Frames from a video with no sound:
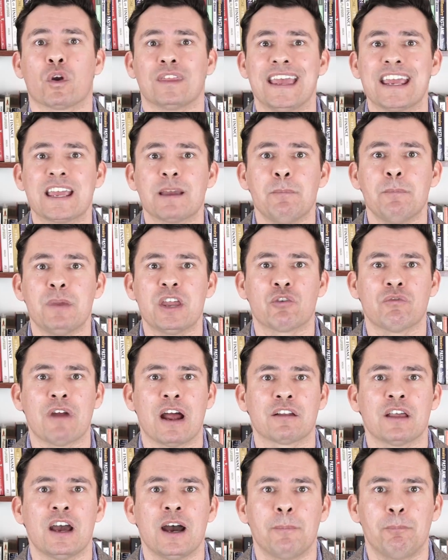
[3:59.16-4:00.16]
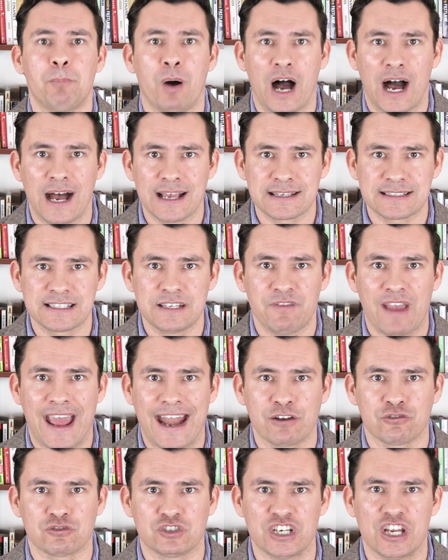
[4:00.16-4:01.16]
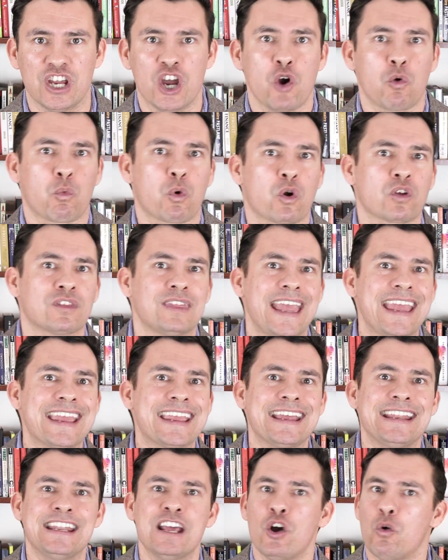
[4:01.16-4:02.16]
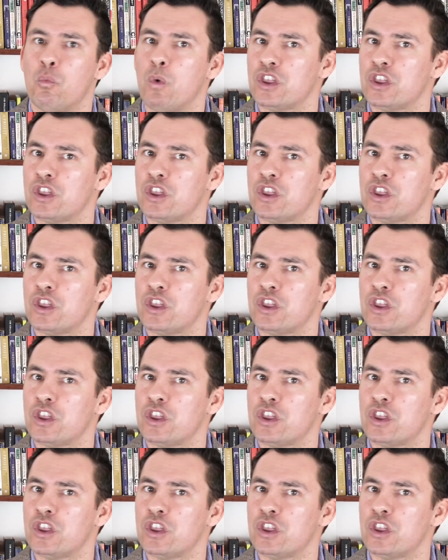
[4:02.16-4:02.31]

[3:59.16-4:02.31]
where they can be around positive energy where they can,